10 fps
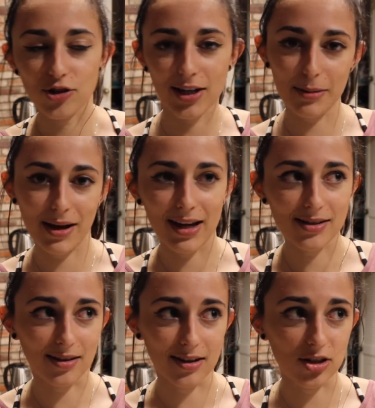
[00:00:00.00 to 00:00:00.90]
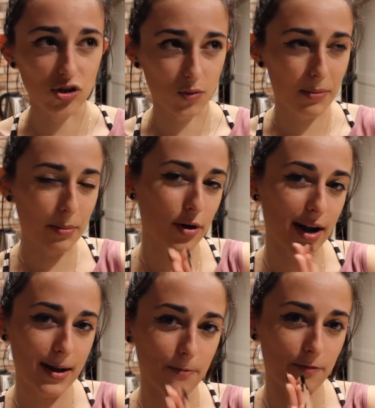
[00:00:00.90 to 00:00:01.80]
try to get my hands on it. Just remember
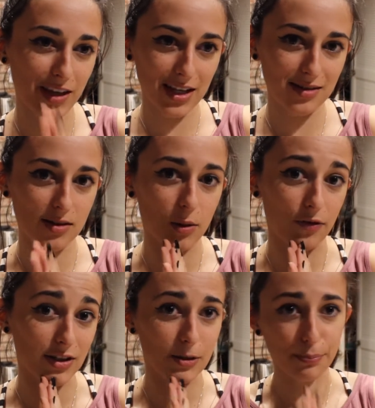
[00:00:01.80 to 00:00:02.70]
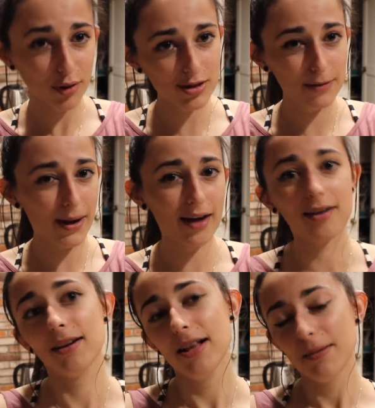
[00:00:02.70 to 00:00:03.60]
I am vegan, so if it's a protein
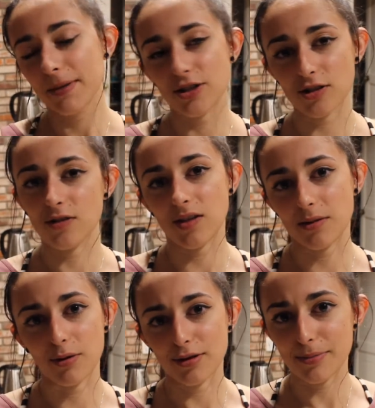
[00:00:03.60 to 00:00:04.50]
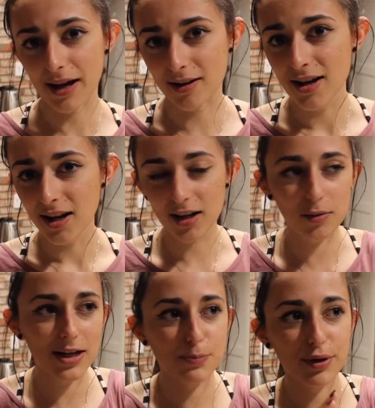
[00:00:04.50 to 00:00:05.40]
powder, make sure it's a vegan protein powder.
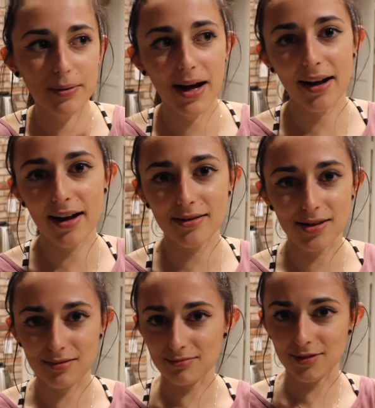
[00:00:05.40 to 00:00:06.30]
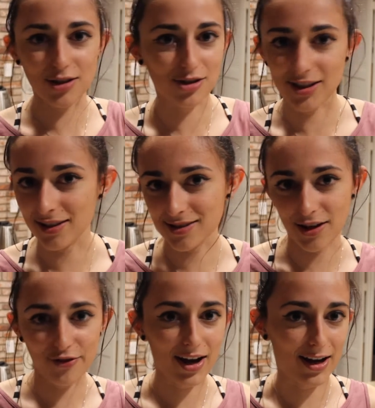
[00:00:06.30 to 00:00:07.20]
Otherwise, pre-workouts and usually other
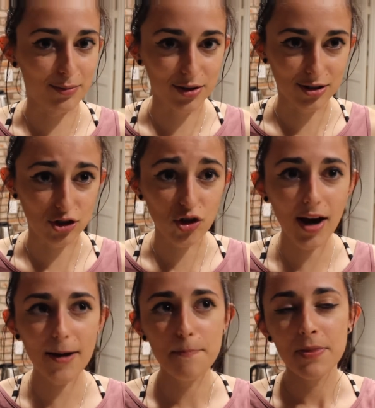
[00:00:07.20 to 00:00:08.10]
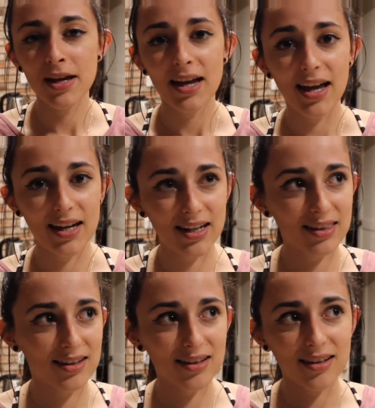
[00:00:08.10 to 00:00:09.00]
stuff, I am willing to try.
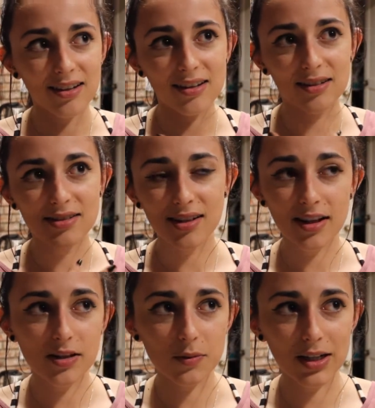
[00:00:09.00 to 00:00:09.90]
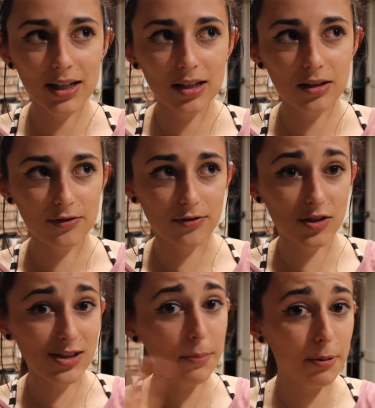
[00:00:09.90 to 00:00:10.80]
Anything science-related of
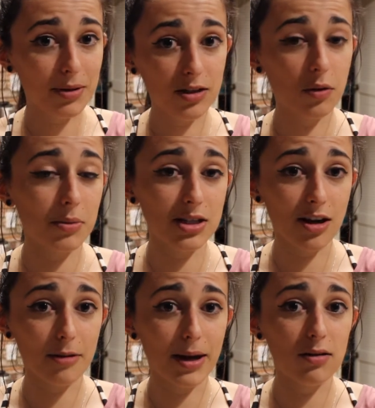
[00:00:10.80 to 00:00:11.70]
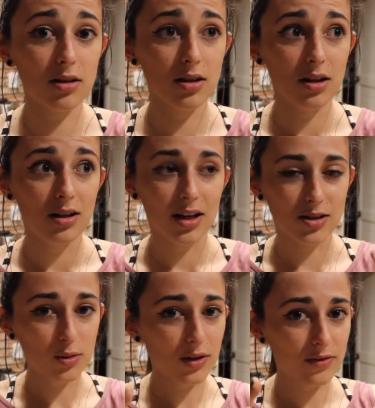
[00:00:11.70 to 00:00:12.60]
supplement you want me to talk about, I
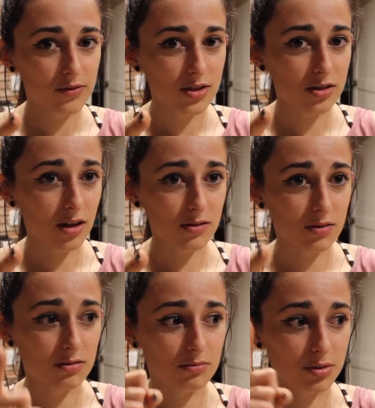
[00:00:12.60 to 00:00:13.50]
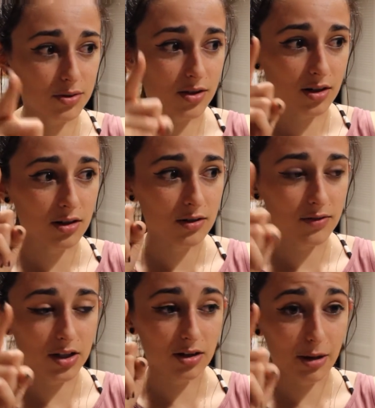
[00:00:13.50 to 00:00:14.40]
do have a testosterone booster
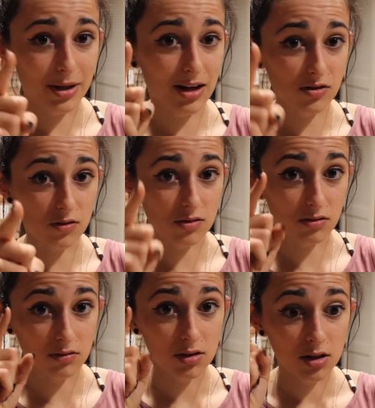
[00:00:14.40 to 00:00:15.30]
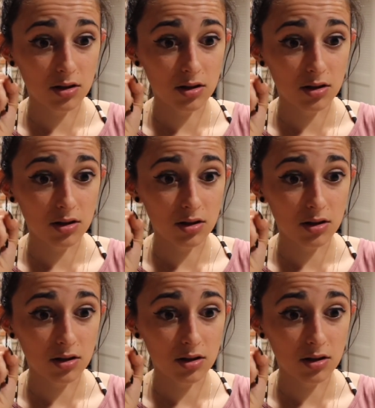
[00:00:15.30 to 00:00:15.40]
video coming out soon, so